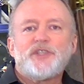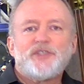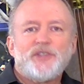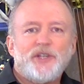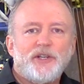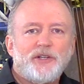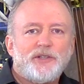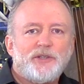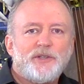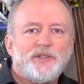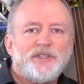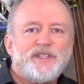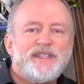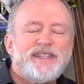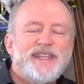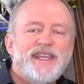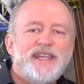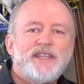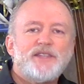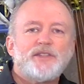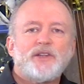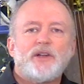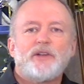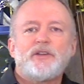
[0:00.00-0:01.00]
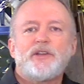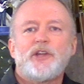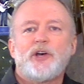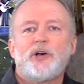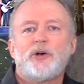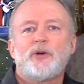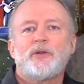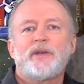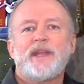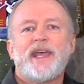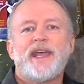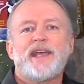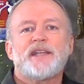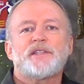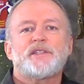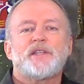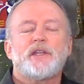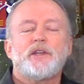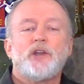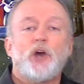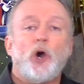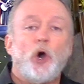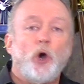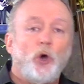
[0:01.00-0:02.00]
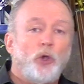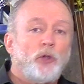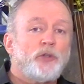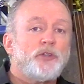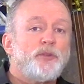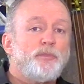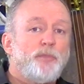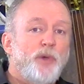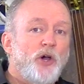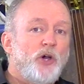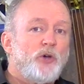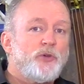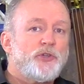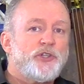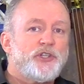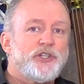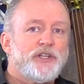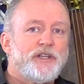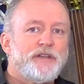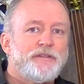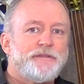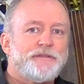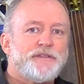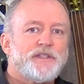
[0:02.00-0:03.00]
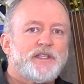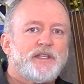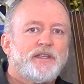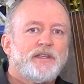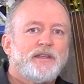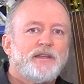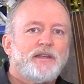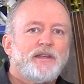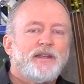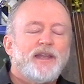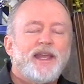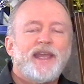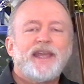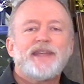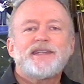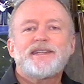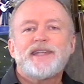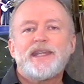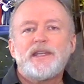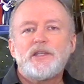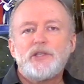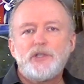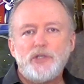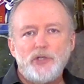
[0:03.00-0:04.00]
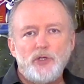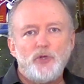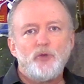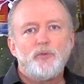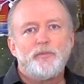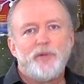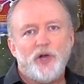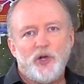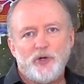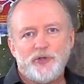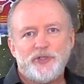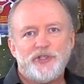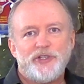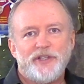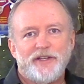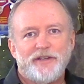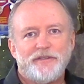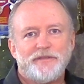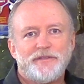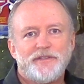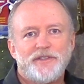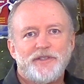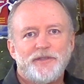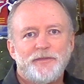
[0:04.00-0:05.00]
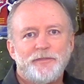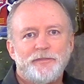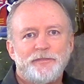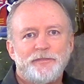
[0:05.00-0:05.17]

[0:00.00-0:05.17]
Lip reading: circles, these are known as an old bow shift and a new bow shift.